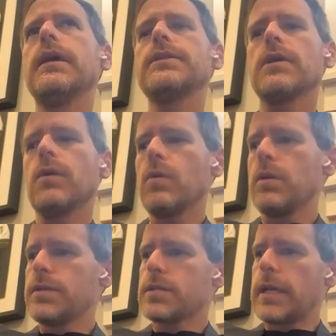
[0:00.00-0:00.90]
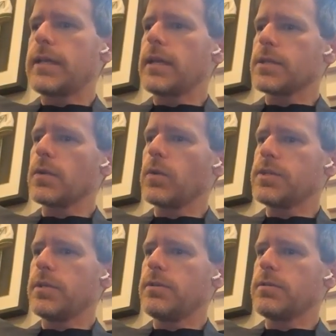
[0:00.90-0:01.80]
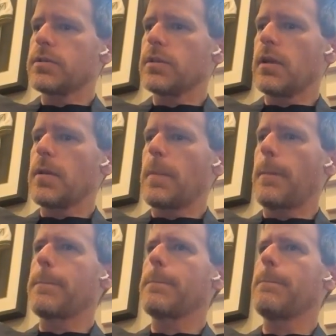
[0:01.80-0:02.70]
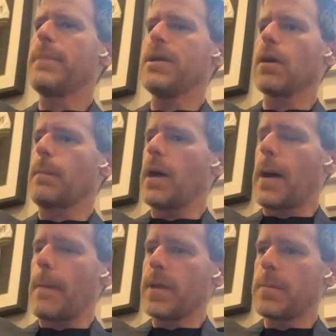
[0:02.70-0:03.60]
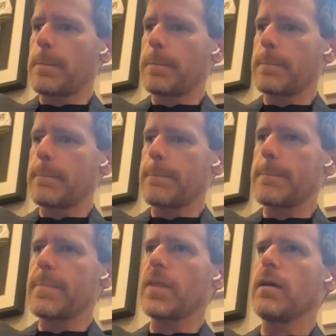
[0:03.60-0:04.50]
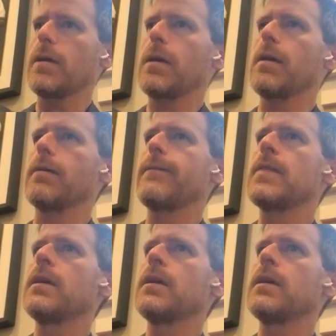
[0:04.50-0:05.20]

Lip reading: it's always Sidekiq has always used BR pop. Uh,